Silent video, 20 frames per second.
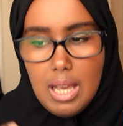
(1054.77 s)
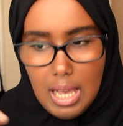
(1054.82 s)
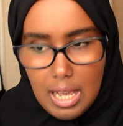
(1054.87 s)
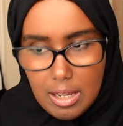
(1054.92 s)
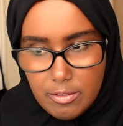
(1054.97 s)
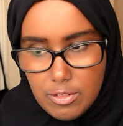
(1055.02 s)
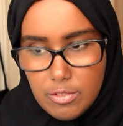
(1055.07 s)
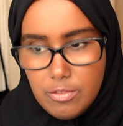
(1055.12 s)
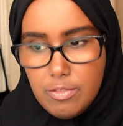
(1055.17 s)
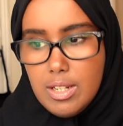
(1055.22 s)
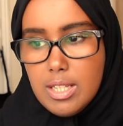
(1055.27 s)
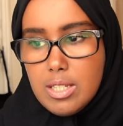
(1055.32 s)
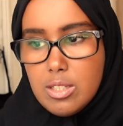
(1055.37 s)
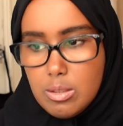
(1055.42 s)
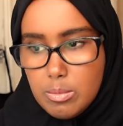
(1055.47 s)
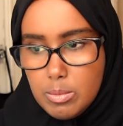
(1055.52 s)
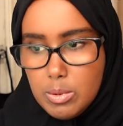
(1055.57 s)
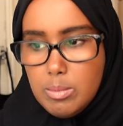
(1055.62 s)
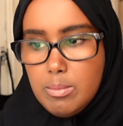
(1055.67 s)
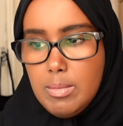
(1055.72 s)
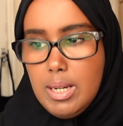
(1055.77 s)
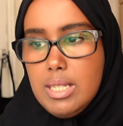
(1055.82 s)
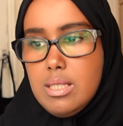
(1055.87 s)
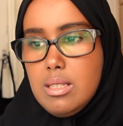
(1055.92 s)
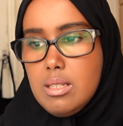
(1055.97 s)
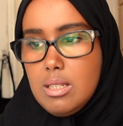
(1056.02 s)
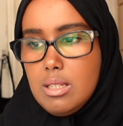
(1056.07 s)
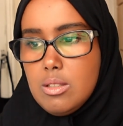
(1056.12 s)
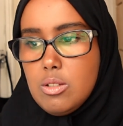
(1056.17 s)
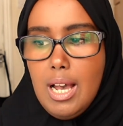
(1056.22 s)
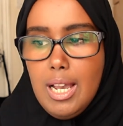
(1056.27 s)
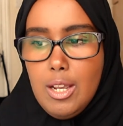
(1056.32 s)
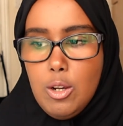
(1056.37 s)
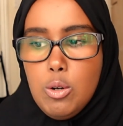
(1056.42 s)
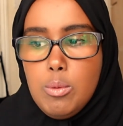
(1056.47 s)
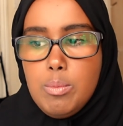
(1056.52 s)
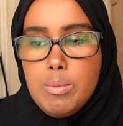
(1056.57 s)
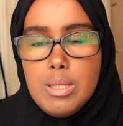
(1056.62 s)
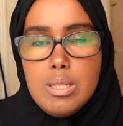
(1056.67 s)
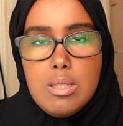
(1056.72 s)
Have a flexible mindset. I
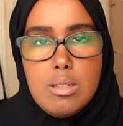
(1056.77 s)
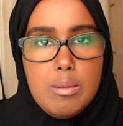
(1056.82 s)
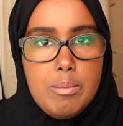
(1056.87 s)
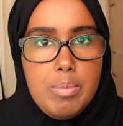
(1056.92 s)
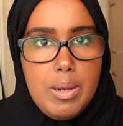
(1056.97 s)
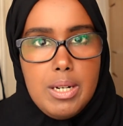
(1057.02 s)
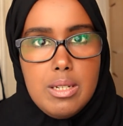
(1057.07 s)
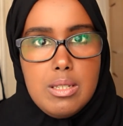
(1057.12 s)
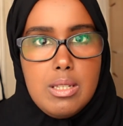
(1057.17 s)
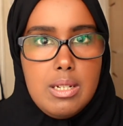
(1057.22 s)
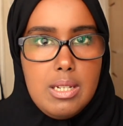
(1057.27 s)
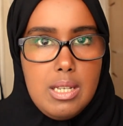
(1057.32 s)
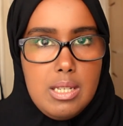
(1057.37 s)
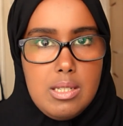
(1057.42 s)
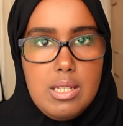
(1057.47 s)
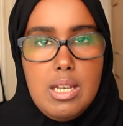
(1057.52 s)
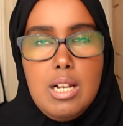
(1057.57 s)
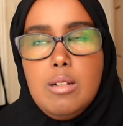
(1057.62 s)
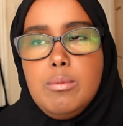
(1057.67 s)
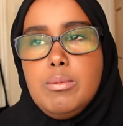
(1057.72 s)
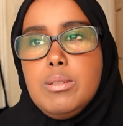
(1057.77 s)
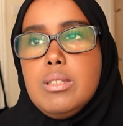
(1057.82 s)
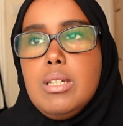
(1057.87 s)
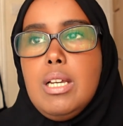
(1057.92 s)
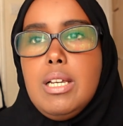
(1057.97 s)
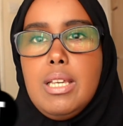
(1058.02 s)
hope this comparison has helped.